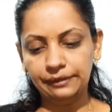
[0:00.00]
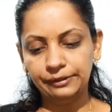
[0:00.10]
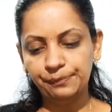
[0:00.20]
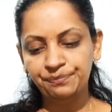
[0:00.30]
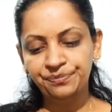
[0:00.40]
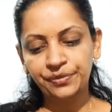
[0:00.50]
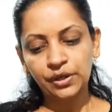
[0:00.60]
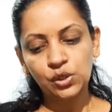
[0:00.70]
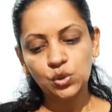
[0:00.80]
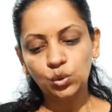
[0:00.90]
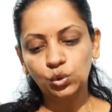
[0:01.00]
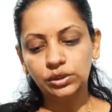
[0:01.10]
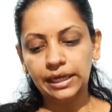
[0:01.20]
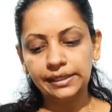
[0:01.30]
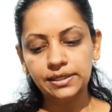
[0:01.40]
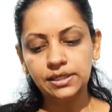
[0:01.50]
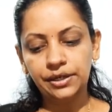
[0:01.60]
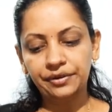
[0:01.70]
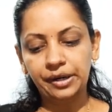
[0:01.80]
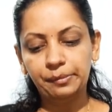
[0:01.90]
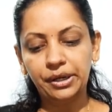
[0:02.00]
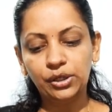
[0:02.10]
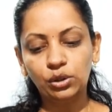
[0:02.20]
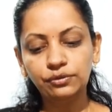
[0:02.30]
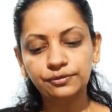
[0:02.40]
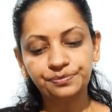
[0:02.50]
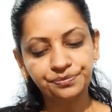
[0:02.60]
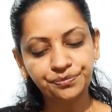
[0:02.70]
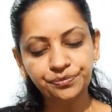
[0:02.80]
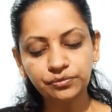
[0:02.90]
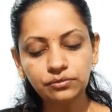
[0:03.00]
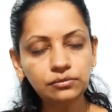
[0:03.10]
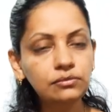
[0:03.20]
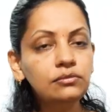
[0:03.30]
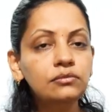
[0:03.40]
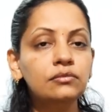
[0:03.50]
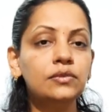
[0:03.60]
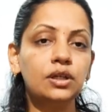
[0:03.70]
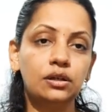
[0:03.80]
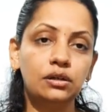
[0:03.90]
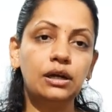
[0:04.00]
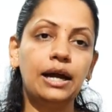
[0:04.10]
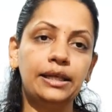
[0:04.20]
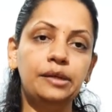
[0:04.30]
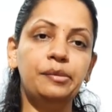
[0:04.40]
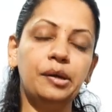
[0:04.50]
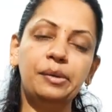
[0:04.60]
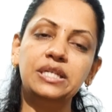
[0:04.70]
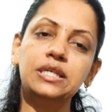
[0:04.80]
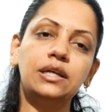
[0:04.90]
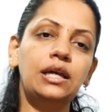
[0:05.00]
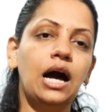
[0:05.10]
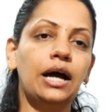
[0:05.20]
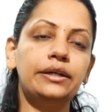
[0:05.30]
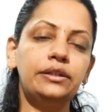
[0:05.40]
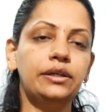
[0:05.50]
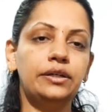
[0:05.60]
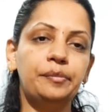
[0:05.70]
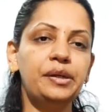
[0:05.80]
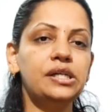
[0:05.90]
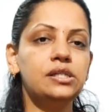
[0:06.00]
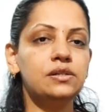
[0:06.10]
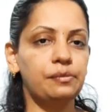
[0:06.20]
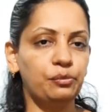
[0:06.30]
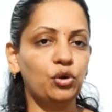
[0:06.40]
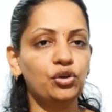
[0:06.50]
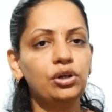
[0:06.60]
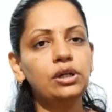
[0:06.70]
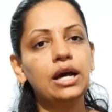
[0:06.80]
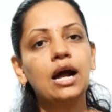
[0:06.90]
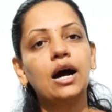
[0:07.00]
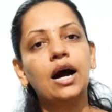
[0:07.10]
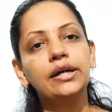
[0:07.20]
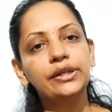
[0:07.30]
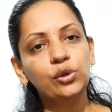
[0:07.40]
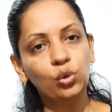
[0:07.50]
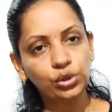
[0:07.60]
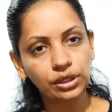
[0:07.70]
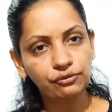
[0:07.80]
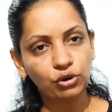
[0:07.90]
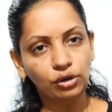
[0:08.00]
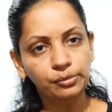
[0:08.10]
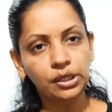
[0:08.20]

level. So that is the treatment of anemia. Basically, iron therapy is important, either oral form